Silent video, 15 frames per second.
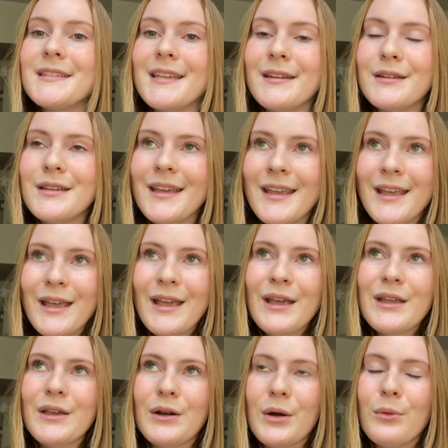and,
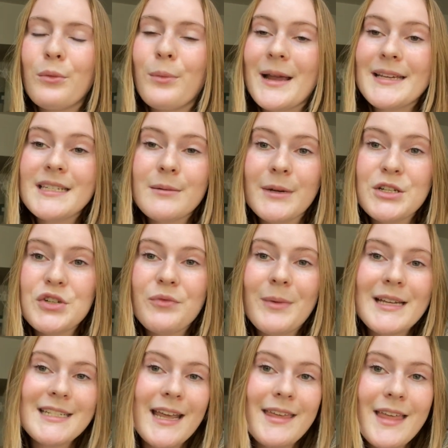you know, waste a bunch of my
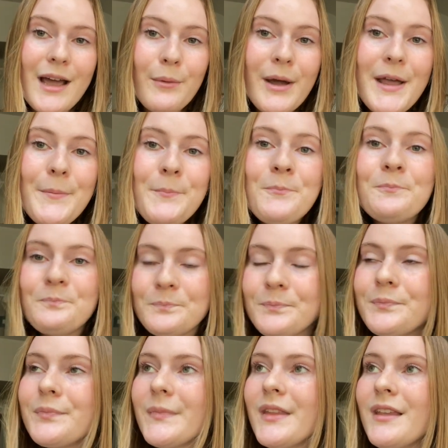day that way.
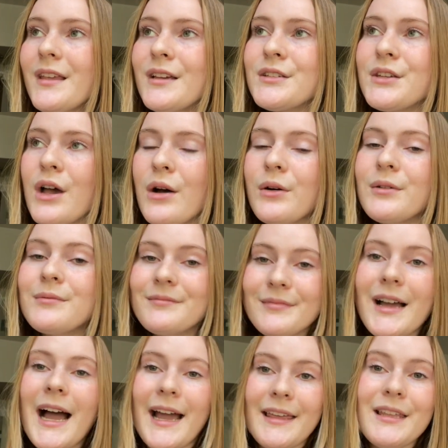So
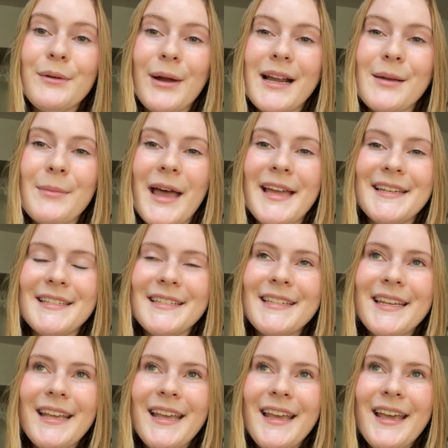highly recommend
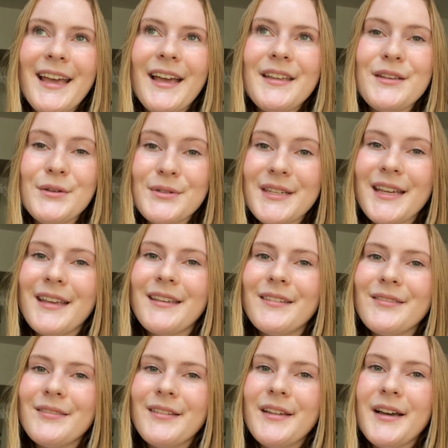
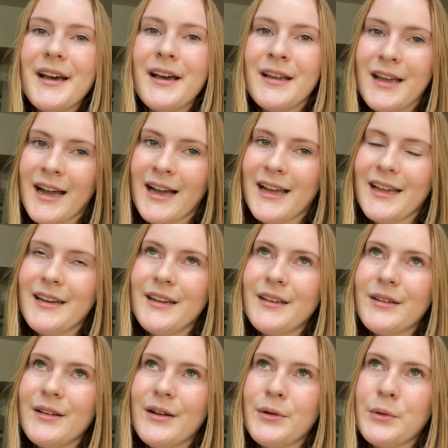using a guide,
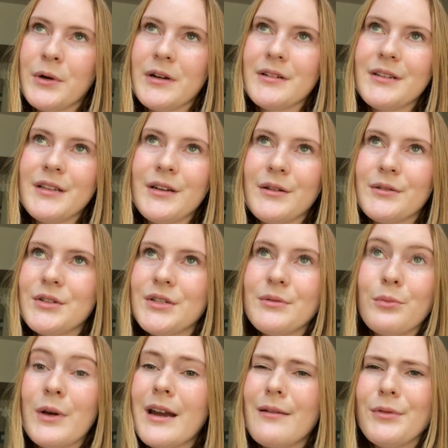or, you know, just
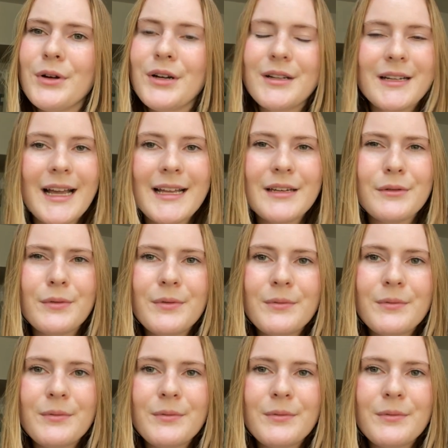whatever kind of,